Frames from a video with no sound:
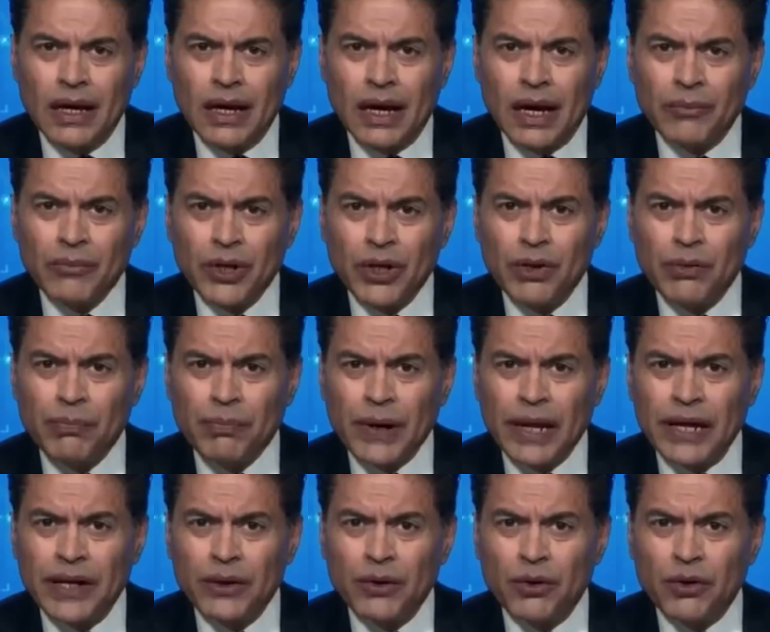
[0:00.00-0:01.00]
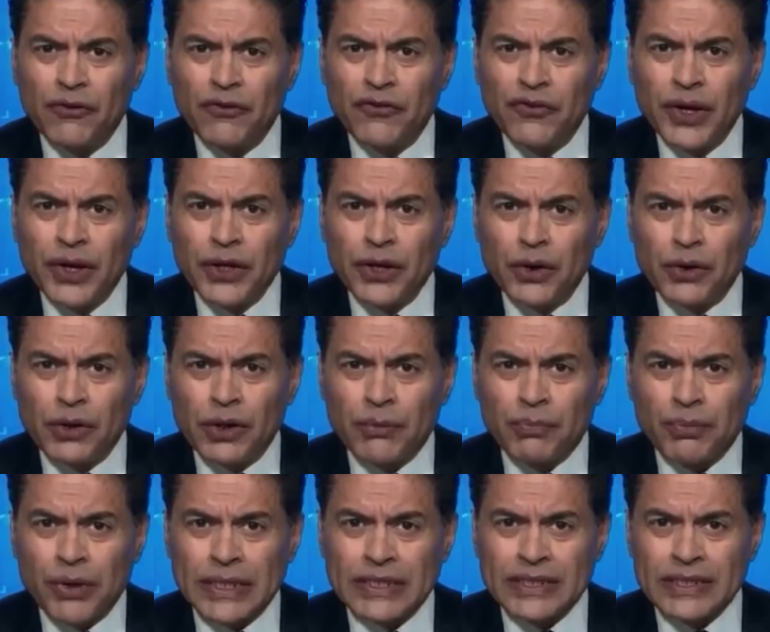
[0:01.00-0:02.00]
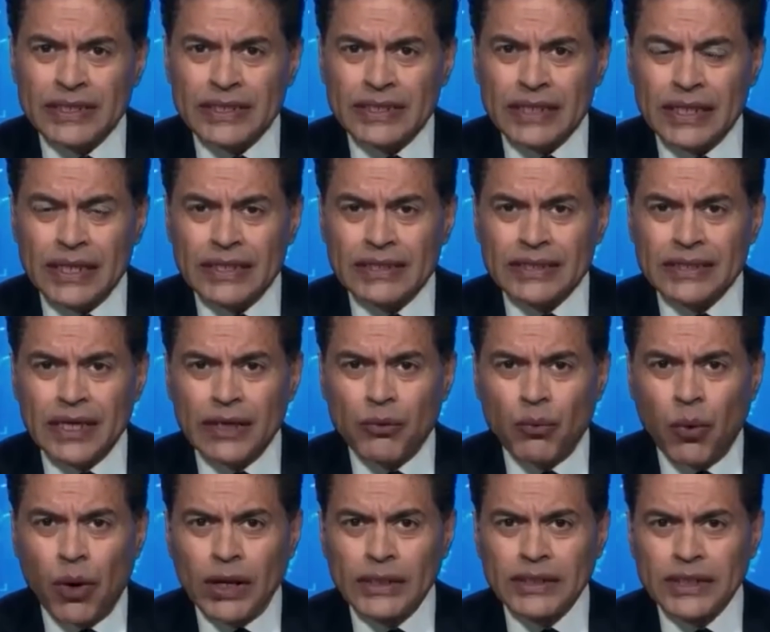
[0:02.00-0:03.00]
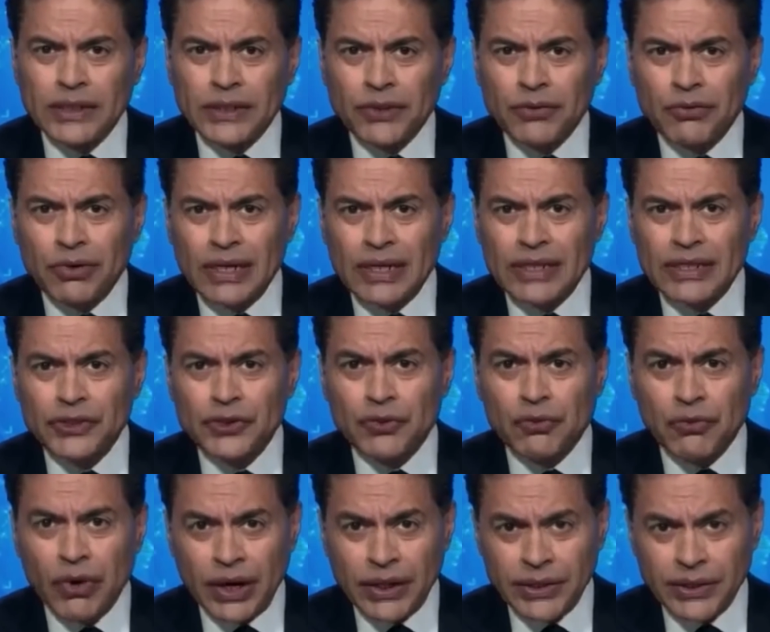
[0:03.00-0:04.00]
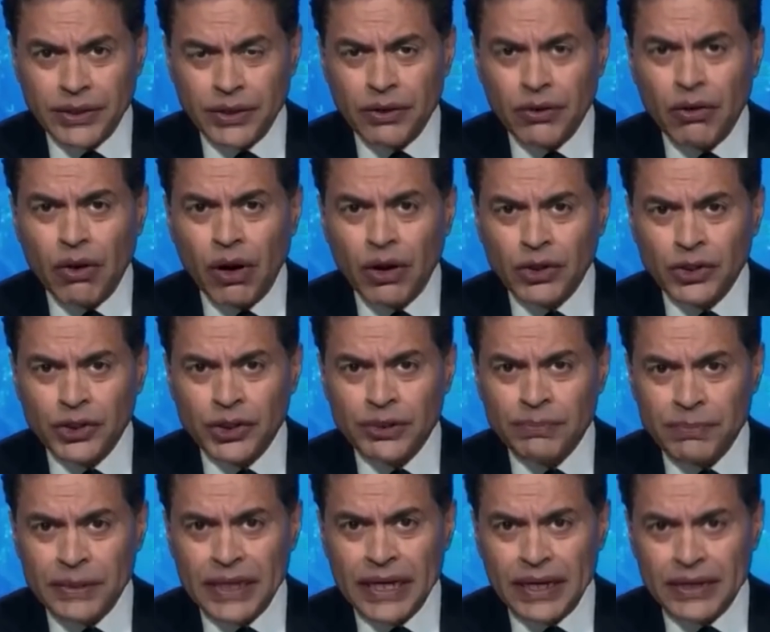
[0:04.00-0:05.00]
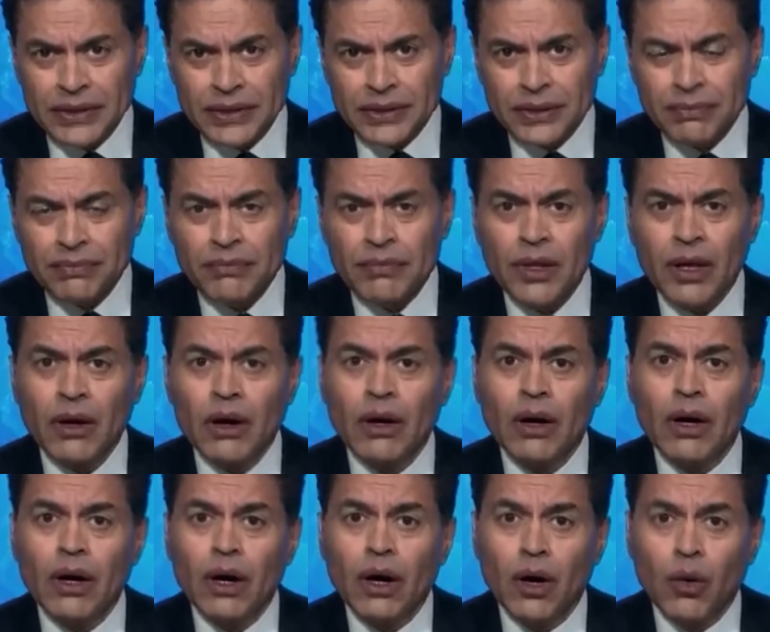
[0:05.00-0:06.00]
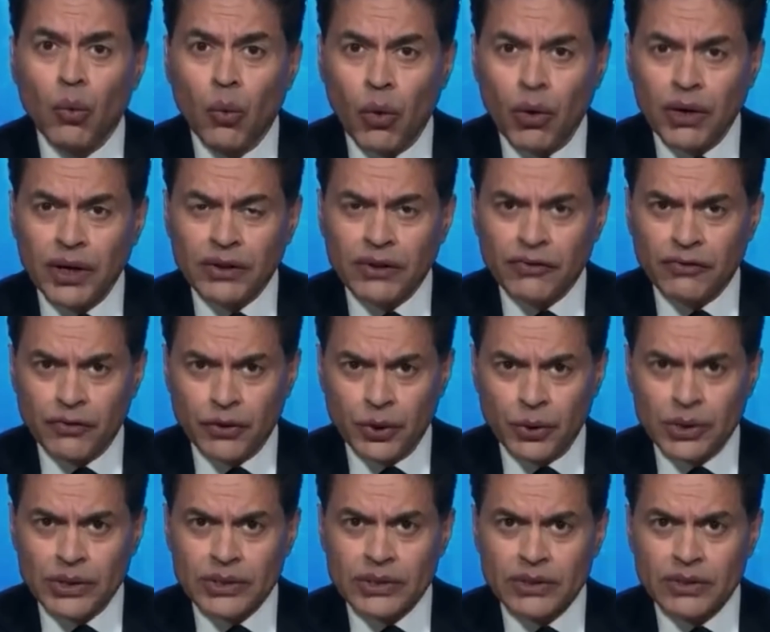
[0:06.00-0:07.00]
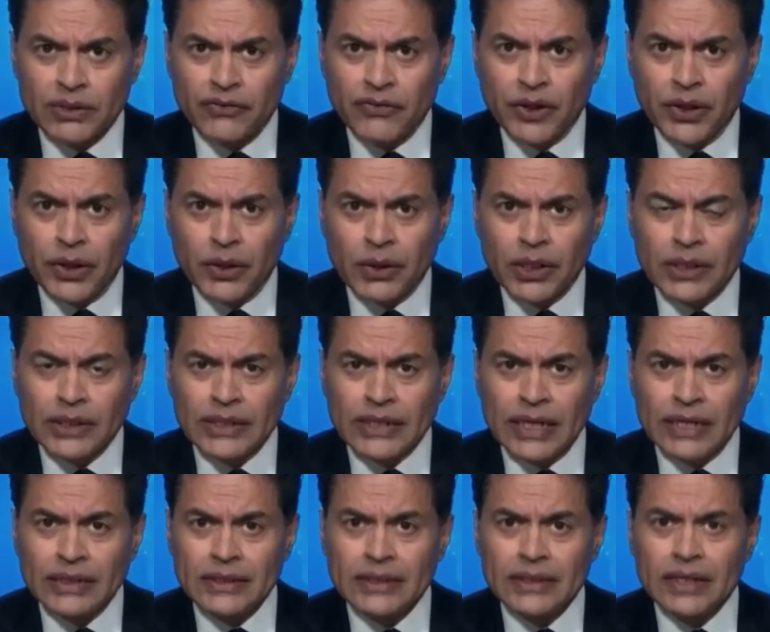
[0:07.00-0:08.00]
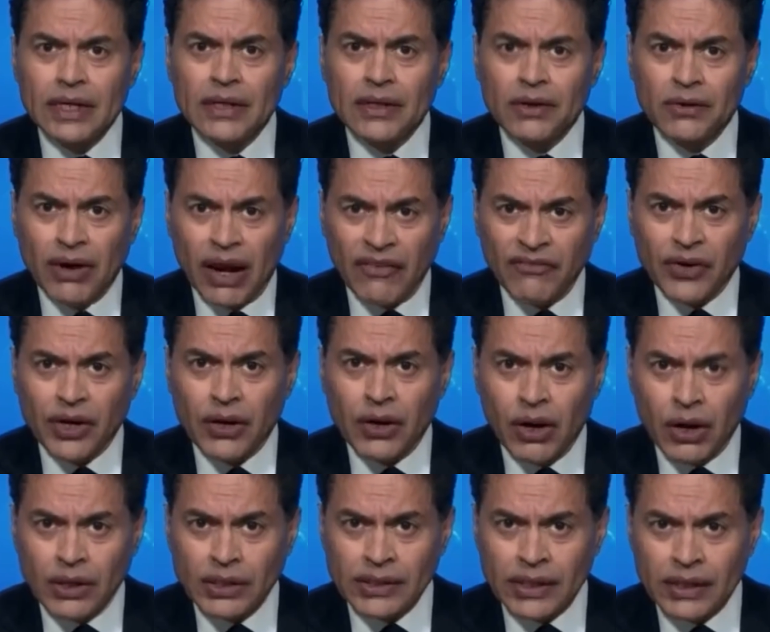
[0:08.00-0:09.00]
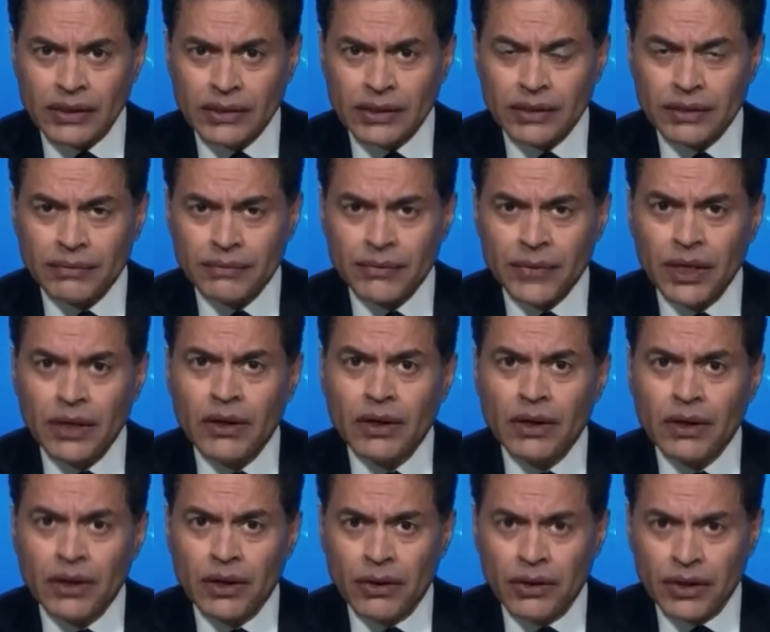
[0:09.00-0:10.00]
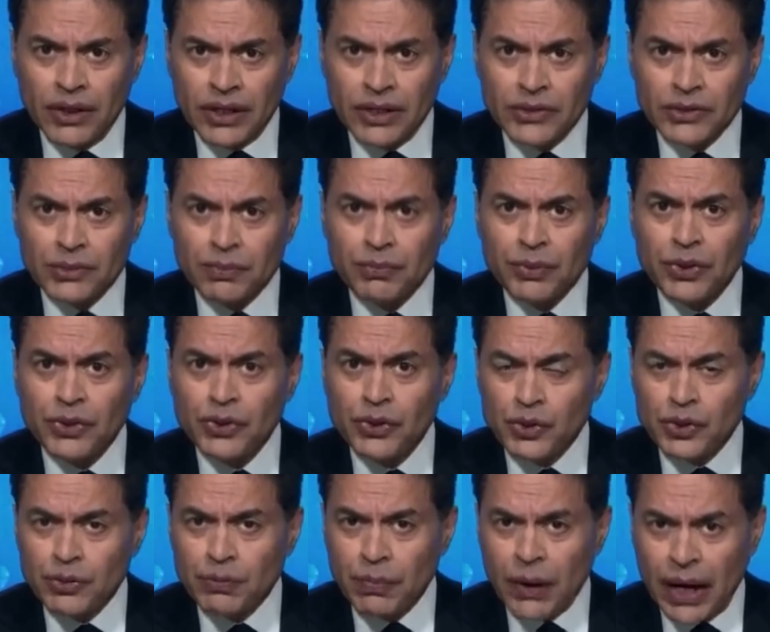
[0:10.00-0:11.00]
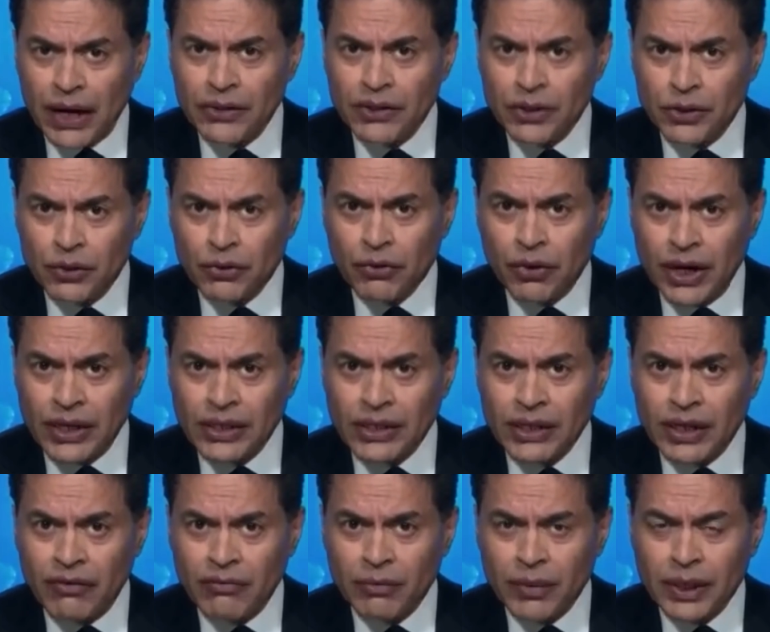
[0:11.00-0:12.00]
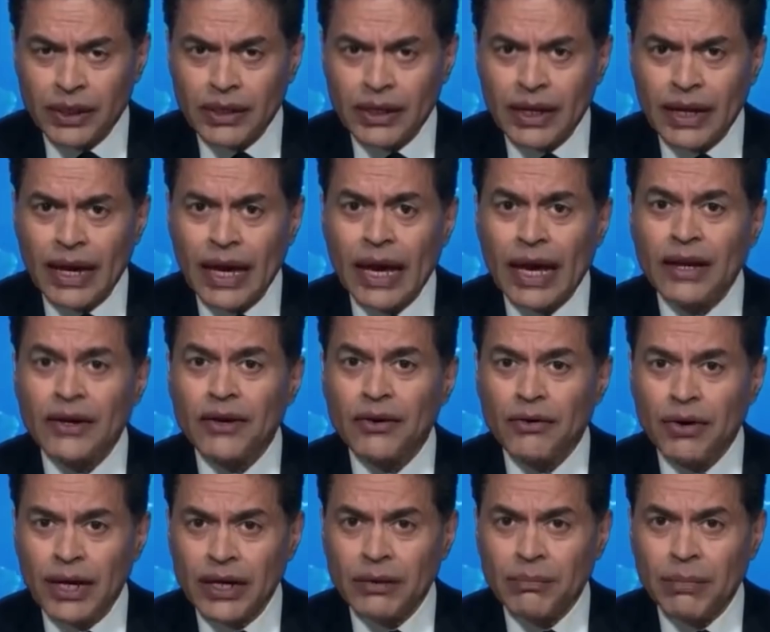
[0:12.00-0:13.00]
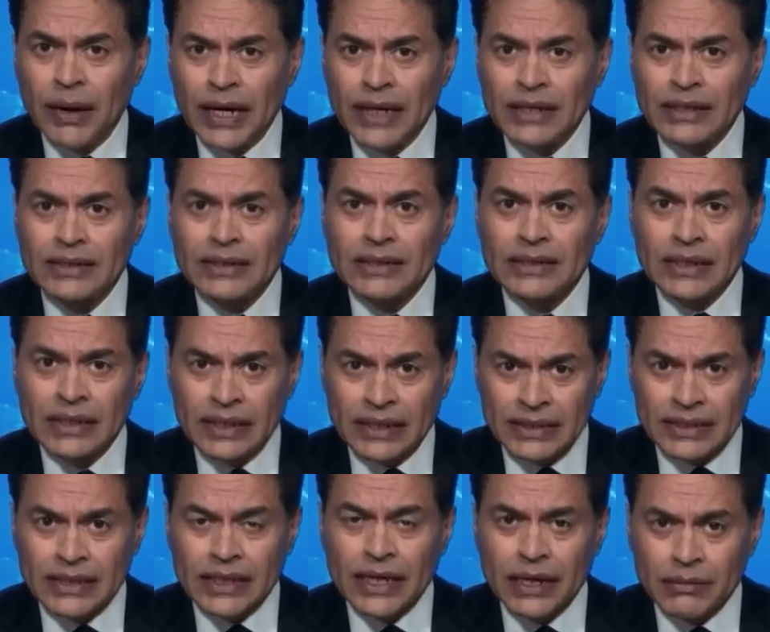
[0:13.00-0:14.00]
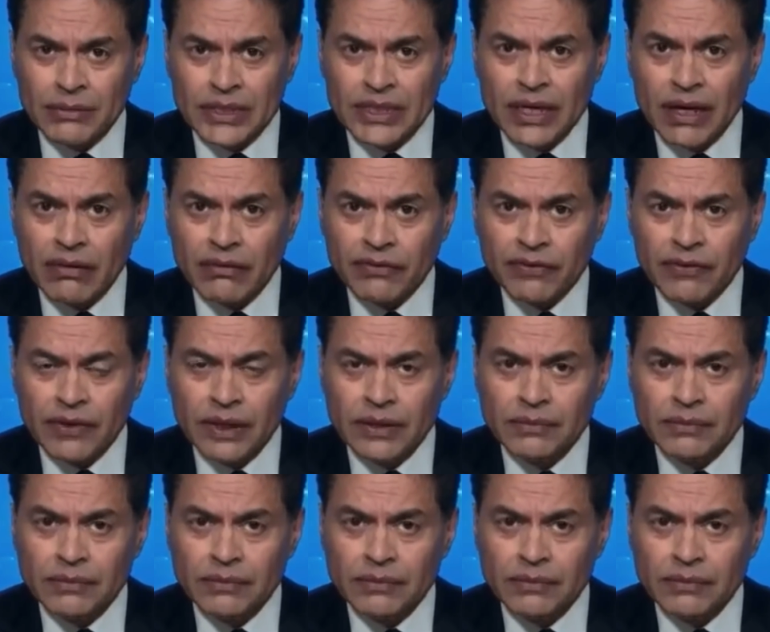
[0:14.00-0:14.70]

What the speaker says: I'm going to play you a video that President Zelensky wanted to release right here on GPS. A warning to viewers, the video contains graphic content. Here it is, produced by the Ukrainian government and narrated by Zelensky himself.